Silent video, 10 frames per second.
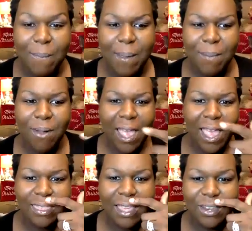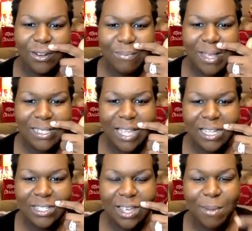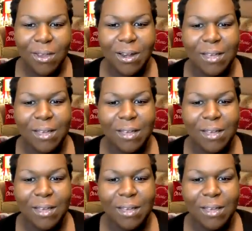remember I had that little mustache coming on.